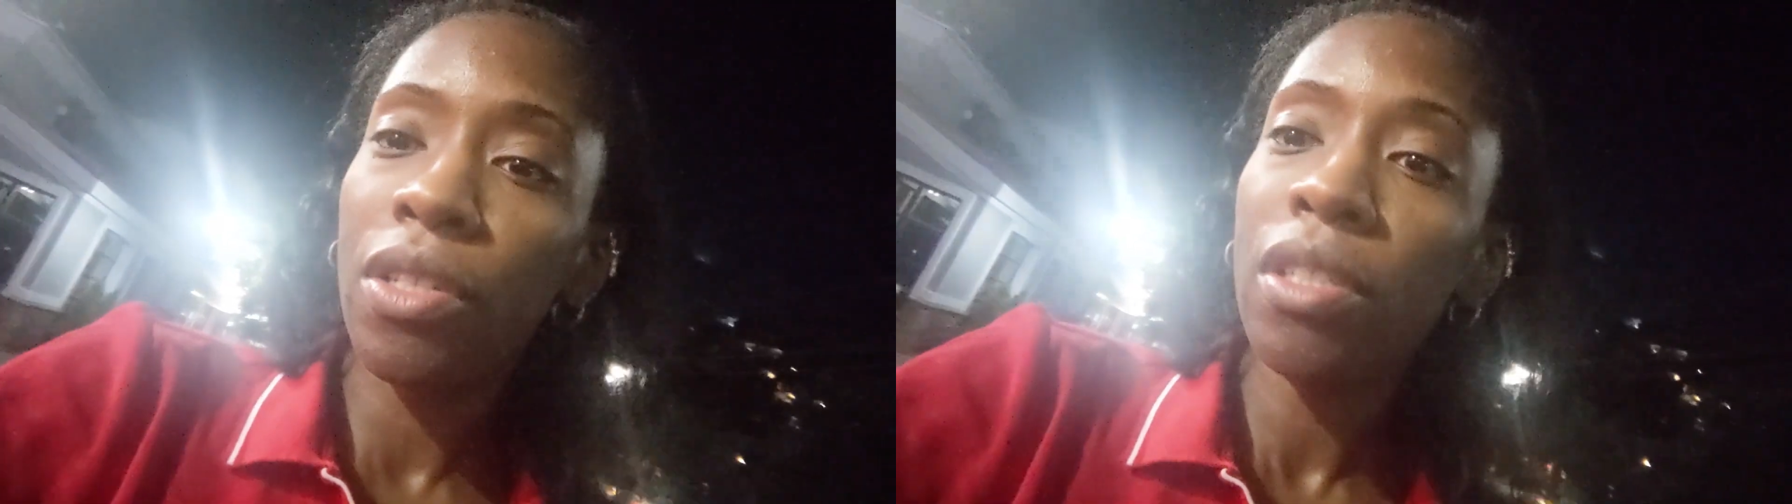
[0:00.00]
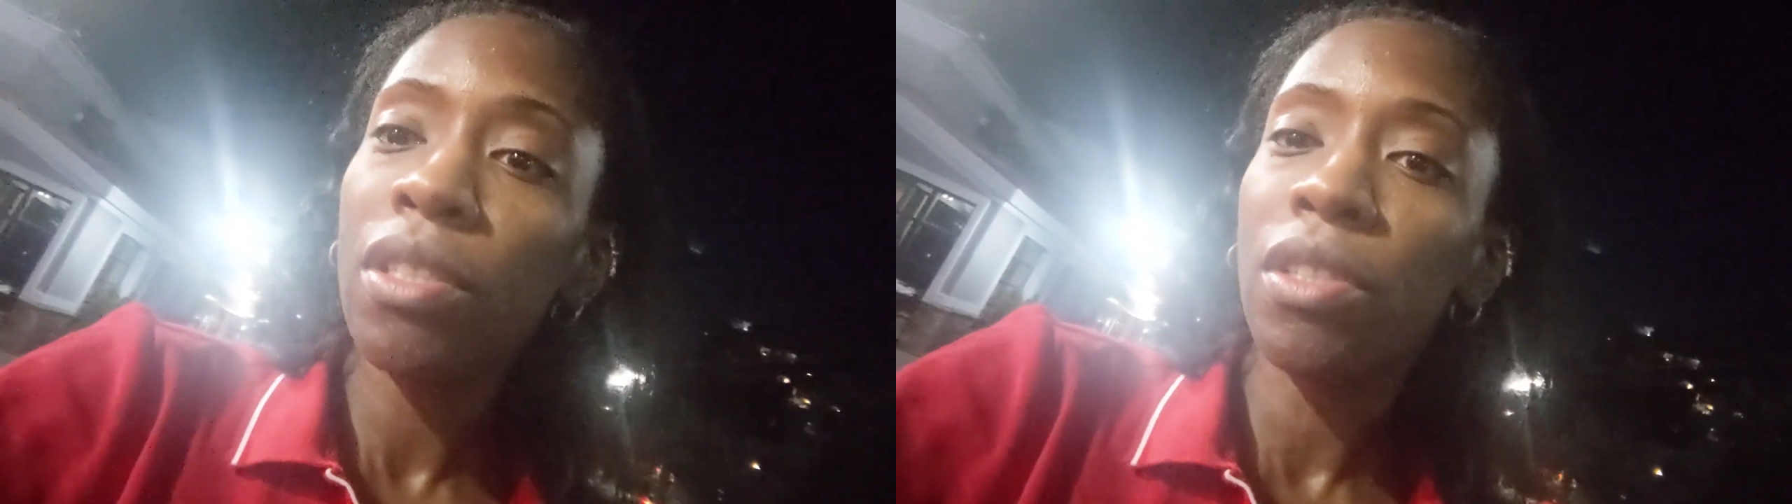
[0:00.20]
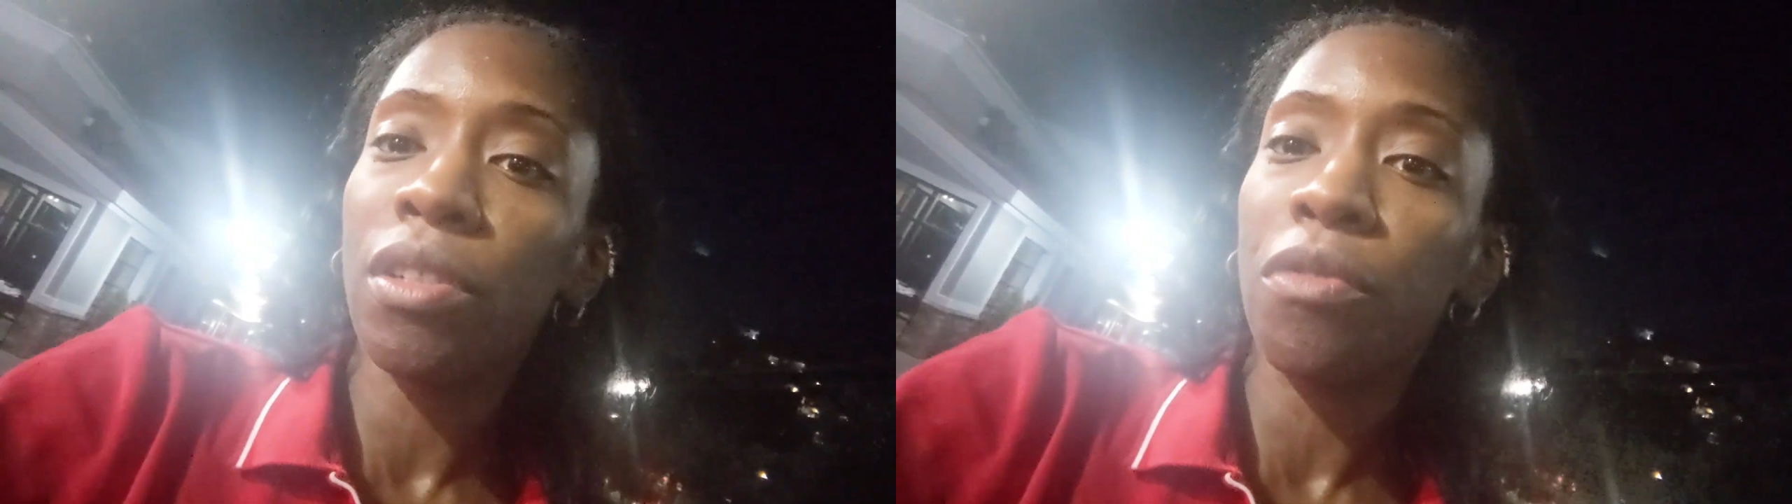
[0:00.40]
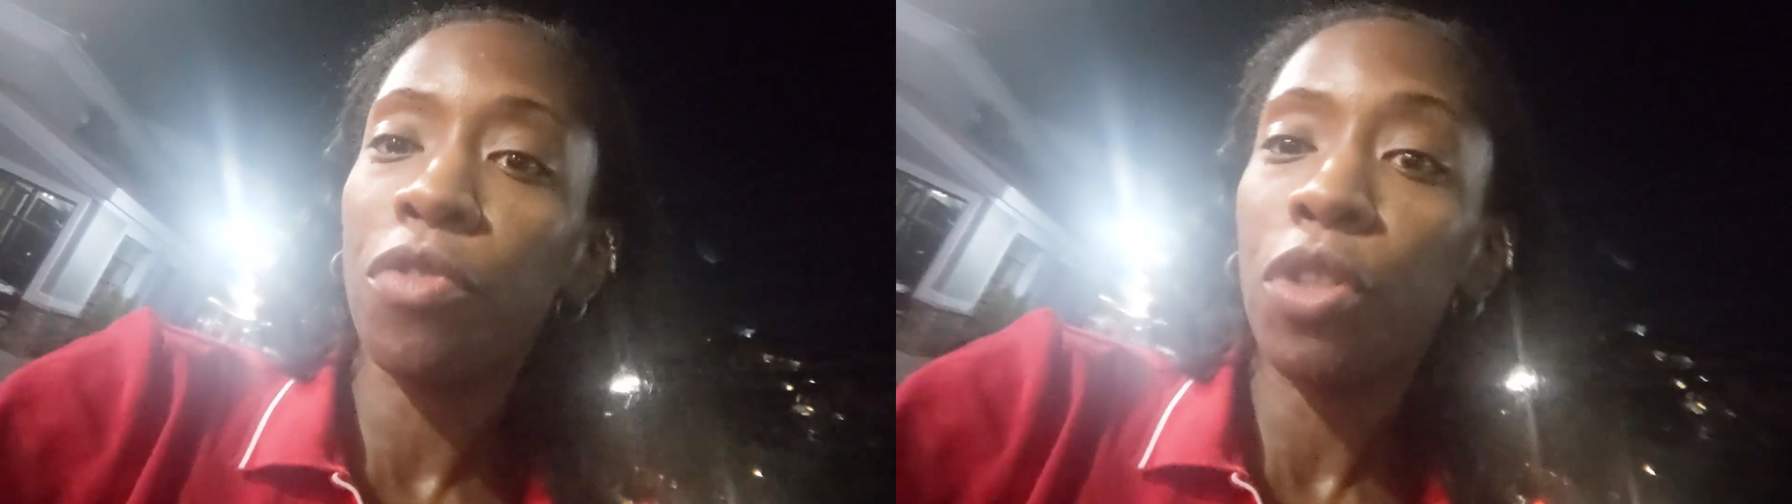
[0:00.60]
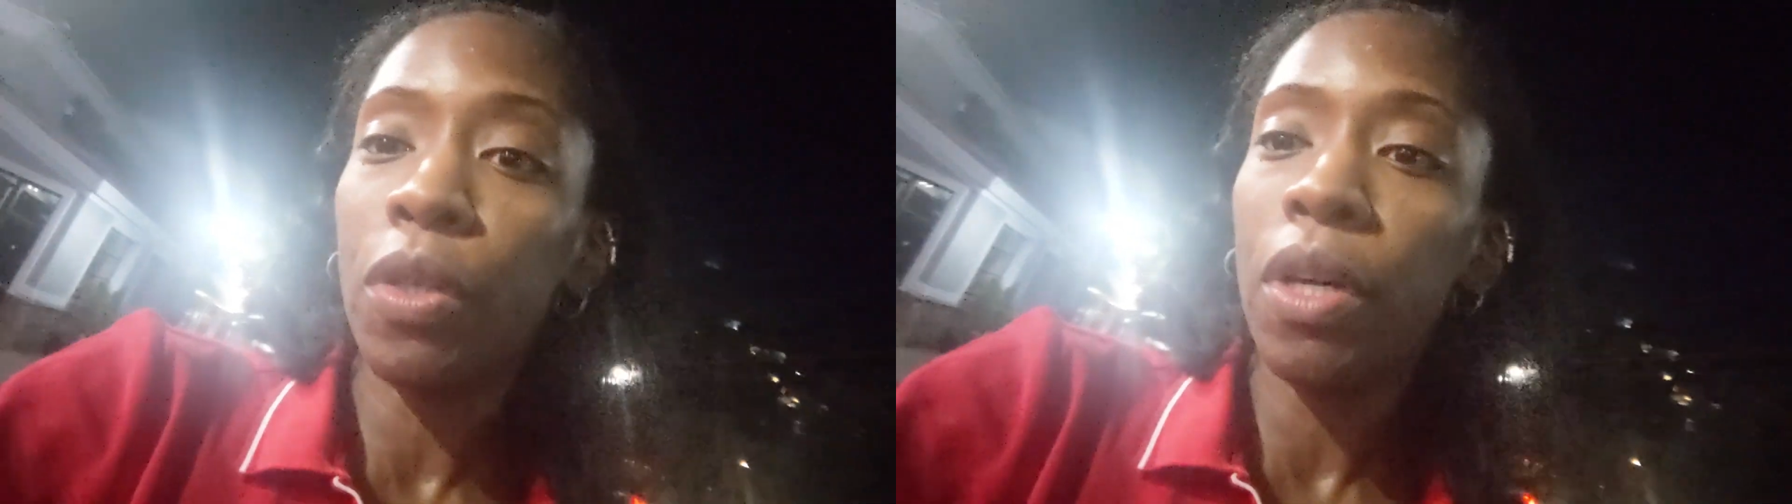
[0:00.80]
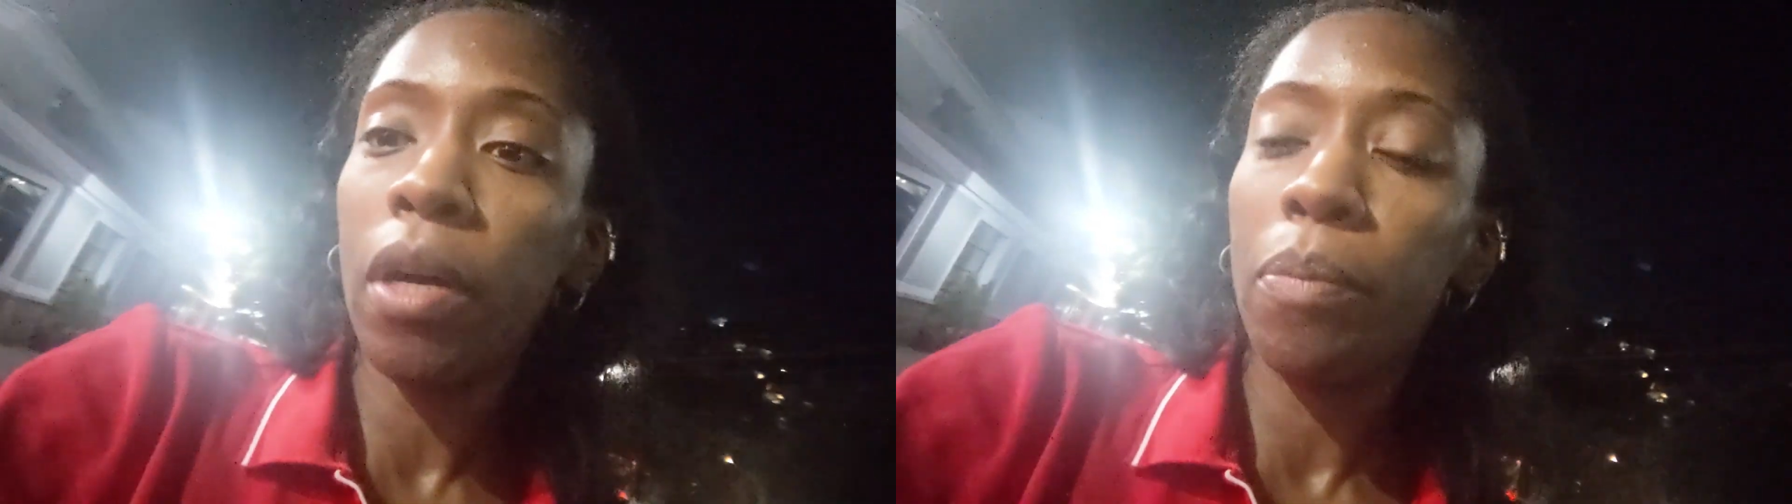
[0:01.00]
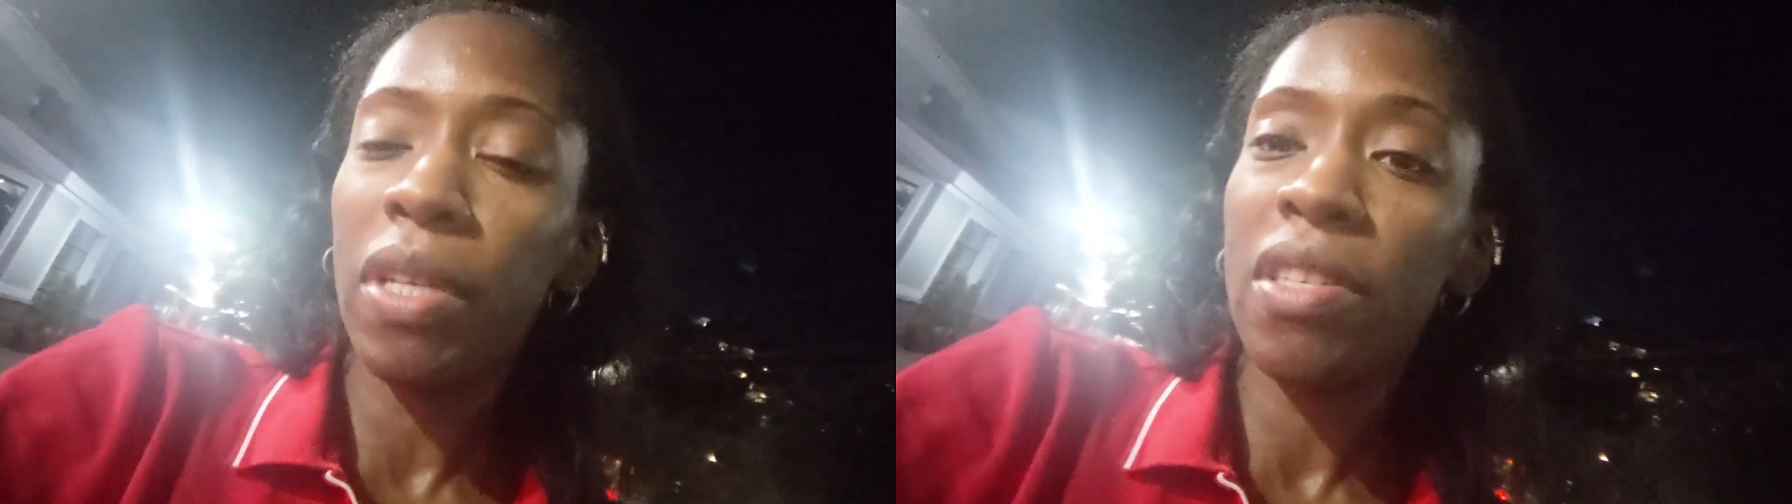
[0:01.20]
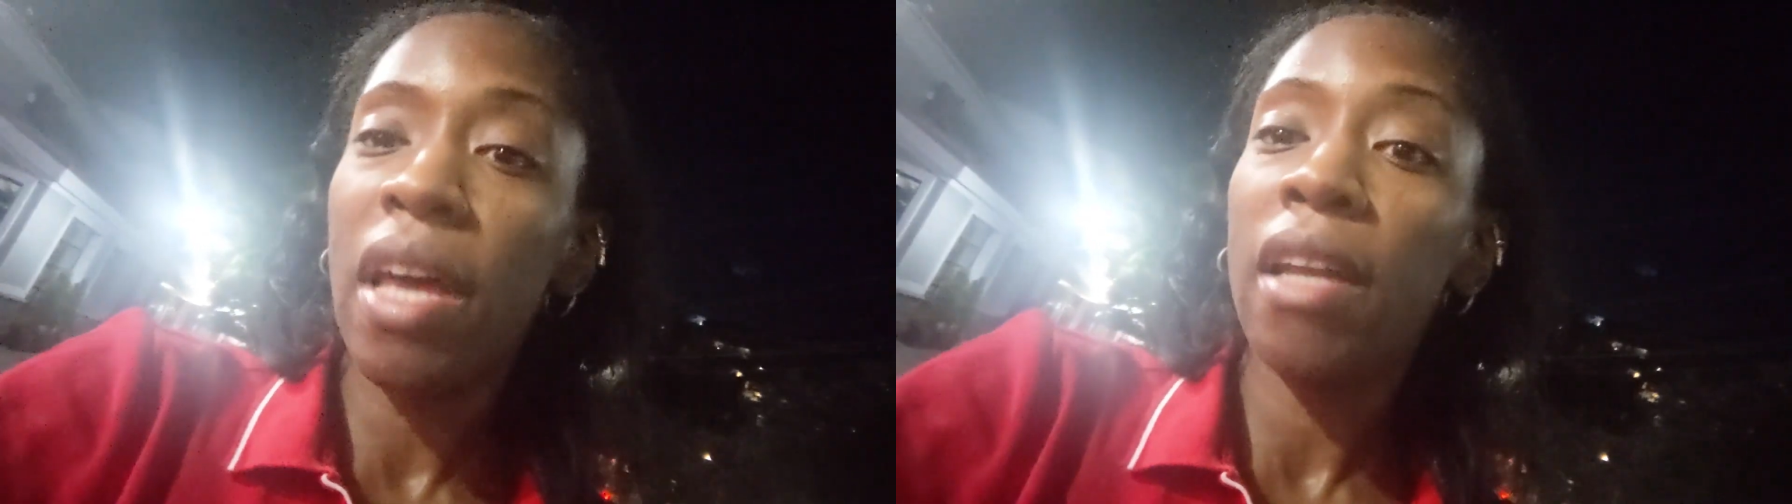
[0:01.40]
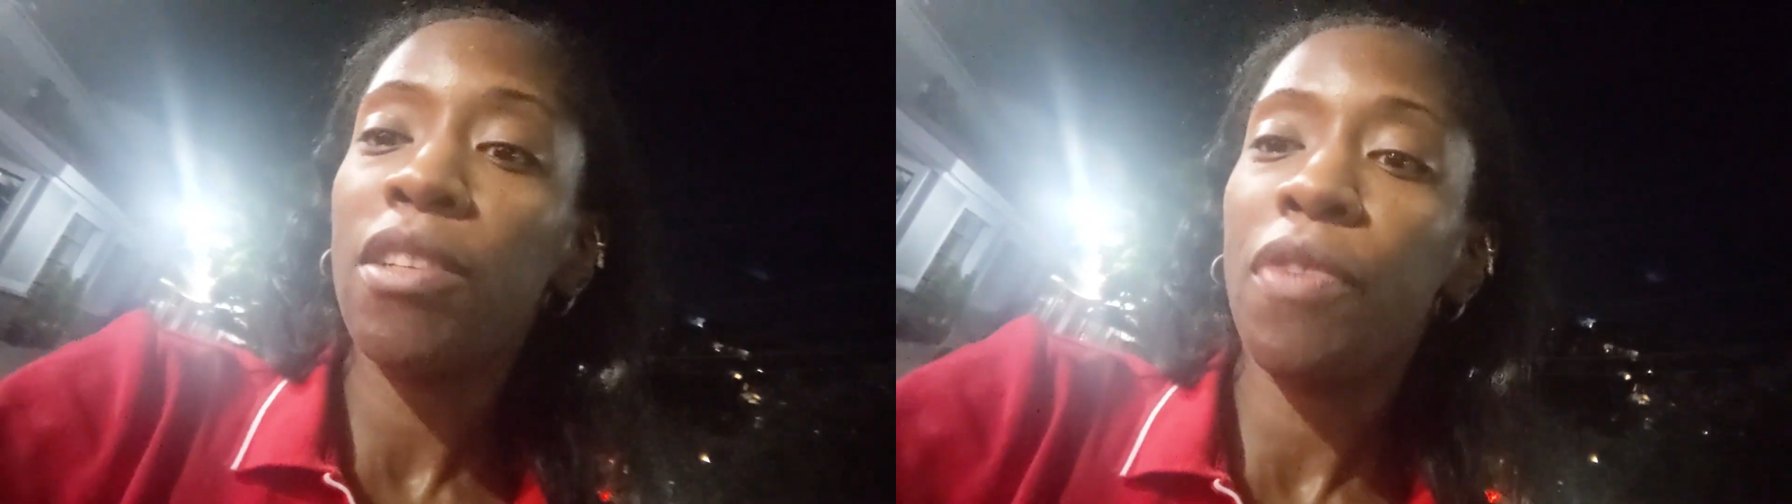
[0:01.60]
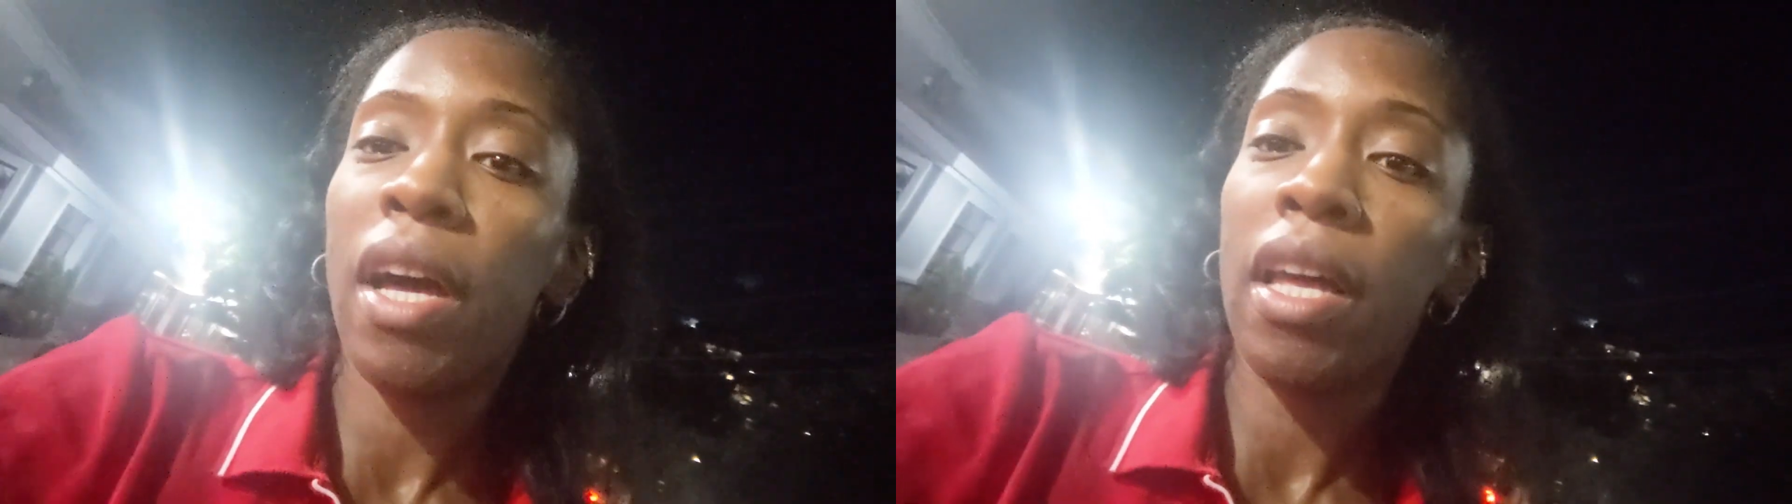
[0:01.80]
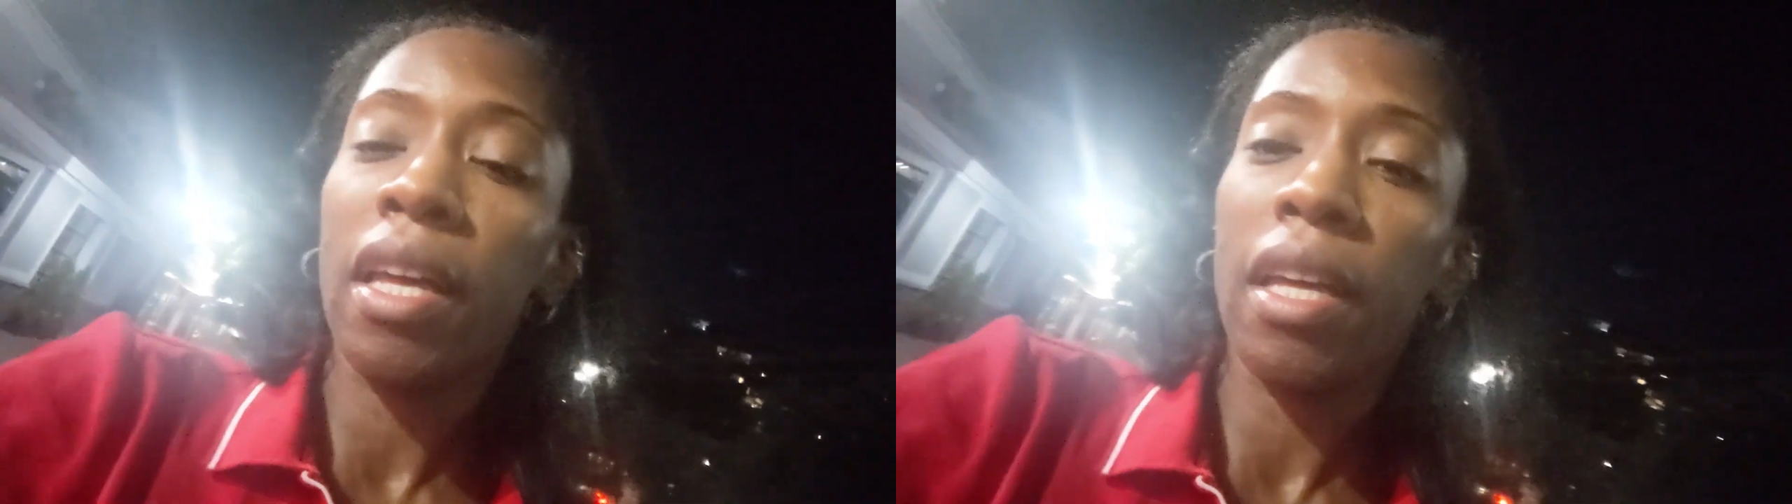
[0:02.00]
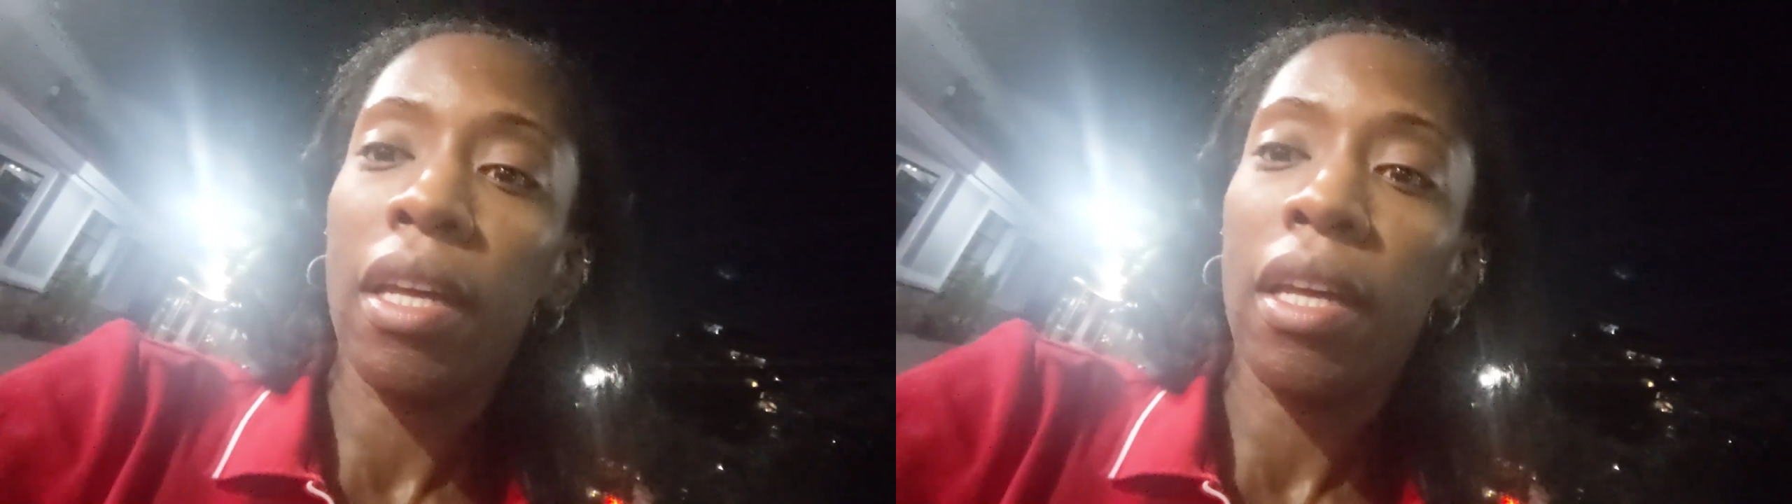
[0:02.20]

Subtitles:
that's going to fill you up, be satisfying.